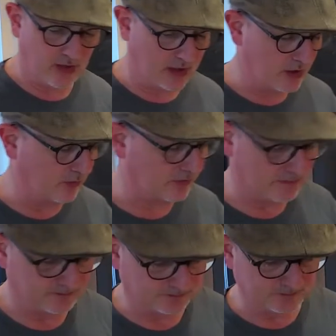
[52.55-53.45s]
I use, you
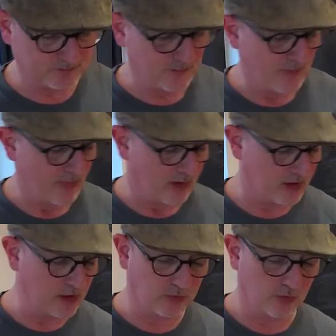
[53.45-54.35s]

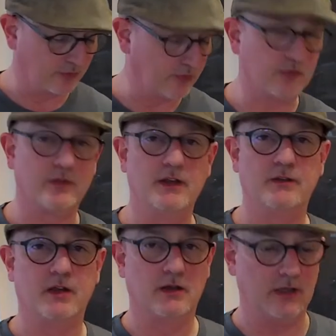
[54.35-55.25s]
can use all sorts of things,
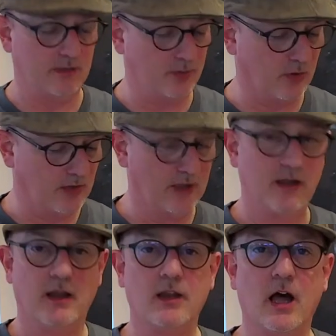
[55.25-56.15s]
can't you, but
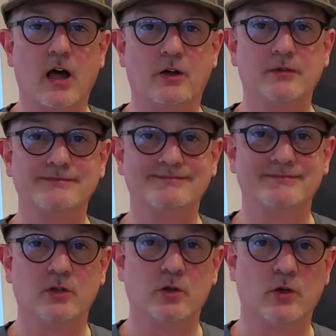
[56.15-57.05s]
lard,
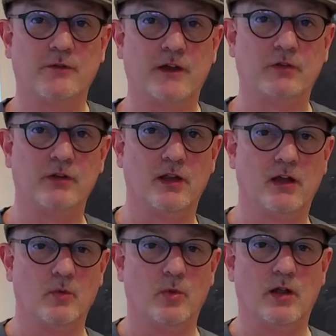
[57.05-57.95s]
good old-fashioned
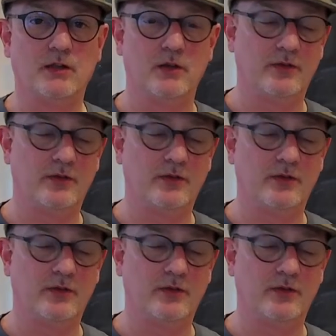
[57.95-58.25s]
lard. And what I'll do